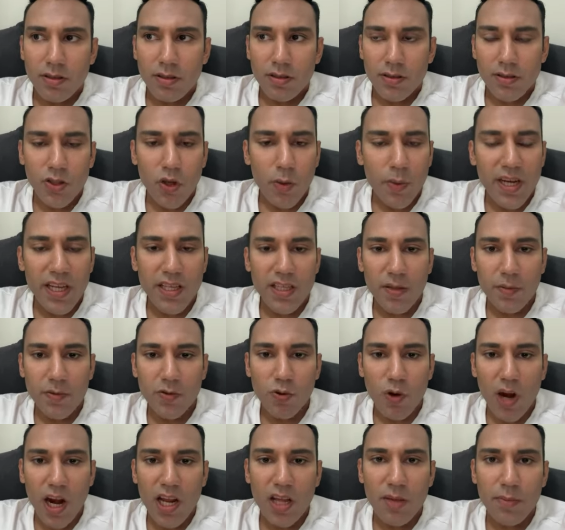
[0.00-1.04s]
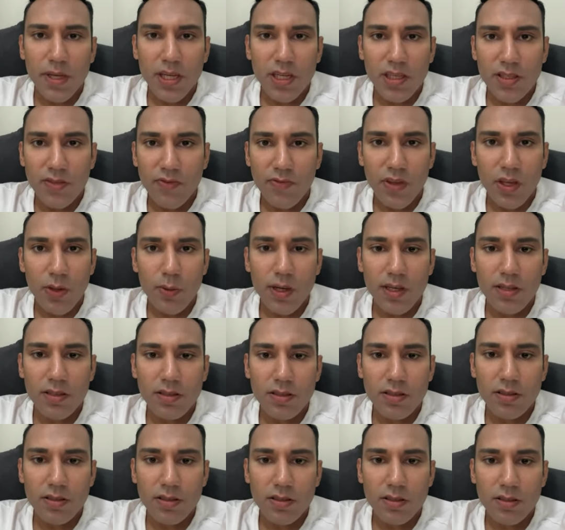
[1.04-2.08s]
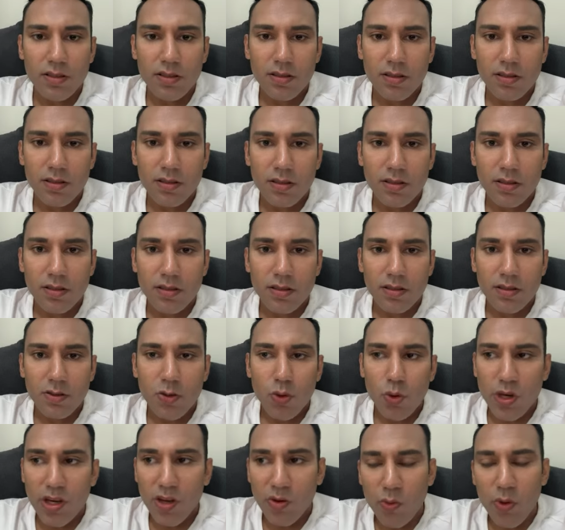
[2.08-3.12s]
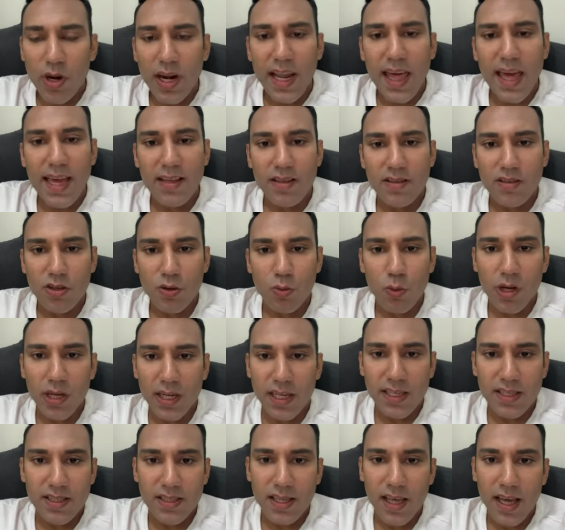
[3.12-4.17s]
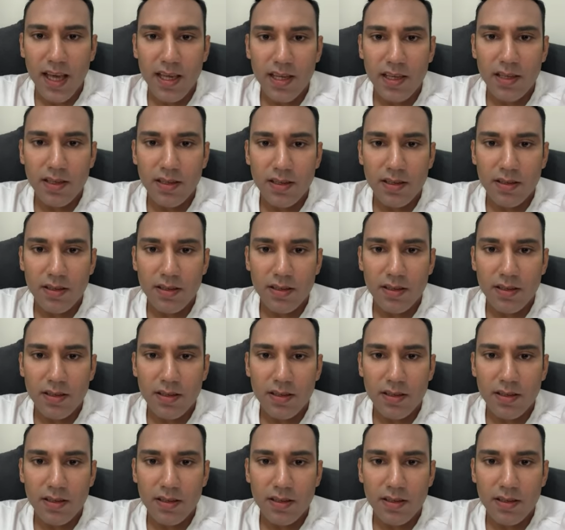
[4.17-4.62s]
so many subscribers, viewers who can relate to what I say.